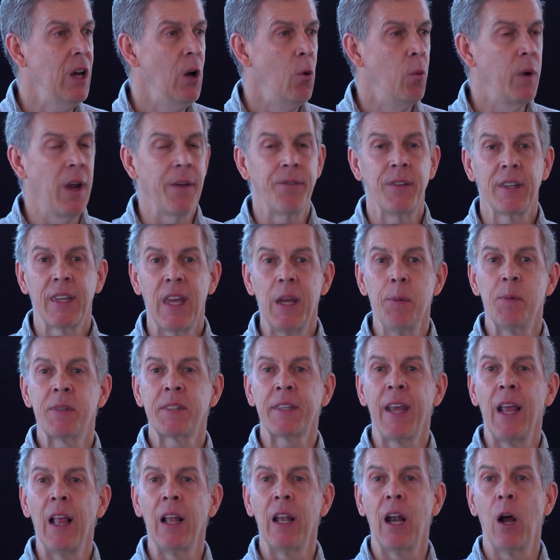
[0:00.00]
We have to keep
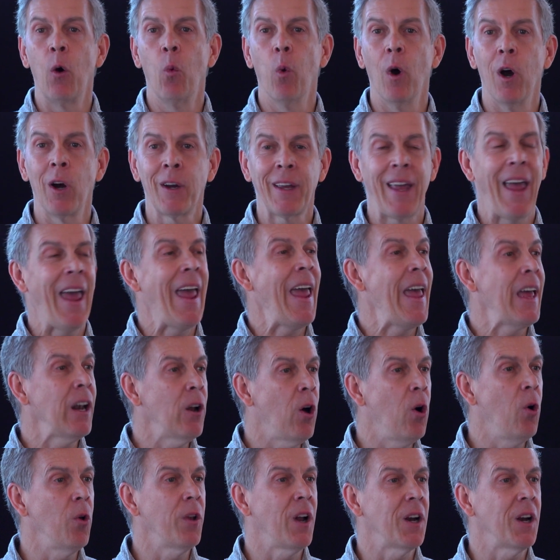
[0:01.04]
scaling our work and hold